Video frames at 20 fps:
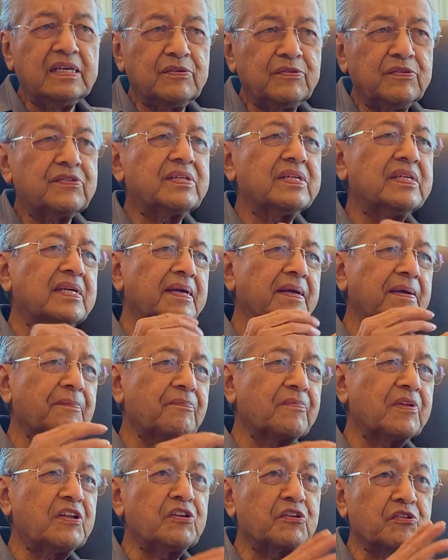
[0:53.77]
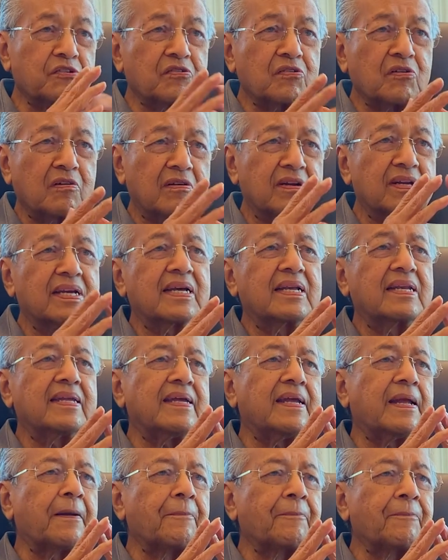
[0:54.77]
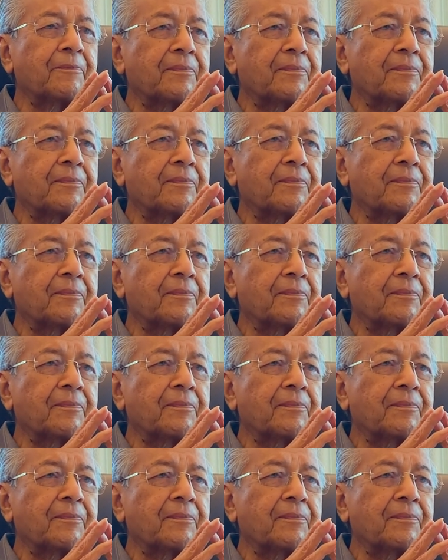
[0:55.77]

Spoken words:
You see, historically,